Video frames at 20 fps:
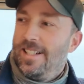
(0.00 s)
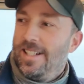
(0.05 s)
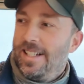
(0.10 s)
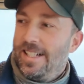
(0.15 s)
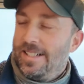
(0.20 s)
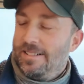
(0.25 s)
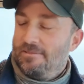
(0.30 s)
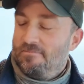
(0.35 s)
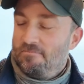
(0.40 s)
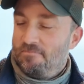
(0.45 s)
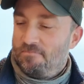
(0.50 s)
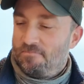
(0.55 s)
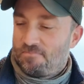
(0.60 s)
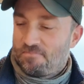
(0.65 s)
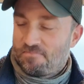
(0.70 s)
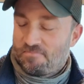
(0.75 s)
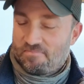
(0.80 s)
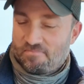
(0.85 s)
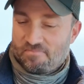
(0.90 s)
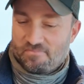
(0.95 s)
love.
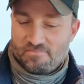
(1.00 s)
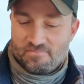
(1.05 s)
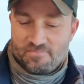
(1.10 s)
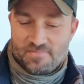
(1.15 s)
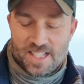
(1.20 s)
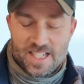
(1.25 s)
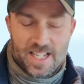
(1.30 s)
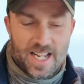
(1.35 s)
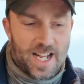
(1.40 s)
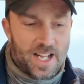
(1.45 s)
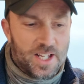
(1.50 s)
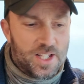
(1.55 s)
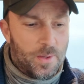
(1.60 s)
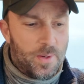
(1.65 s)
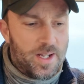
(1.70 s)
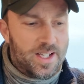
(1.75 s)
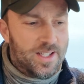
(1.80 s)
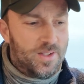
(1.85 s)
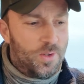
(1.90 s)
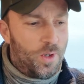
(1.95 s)
Yeah, so
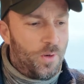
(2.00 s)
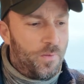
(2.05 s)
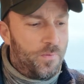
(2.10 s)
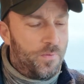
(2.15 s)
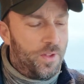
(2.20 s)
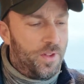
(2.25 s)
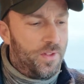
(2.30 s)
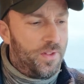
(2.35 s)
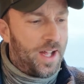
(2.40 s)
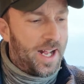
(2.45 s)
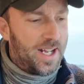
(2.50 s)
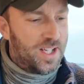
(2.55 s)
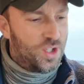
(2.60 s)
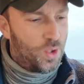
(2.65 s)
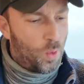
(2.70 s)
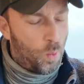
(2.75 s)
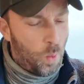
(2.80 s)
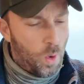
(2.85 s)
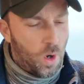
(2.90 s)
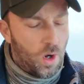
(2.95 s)
it's sort of, that's
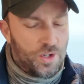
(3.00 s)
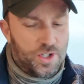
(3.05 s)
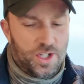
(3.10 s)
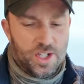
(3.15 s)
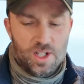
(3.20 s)
the what.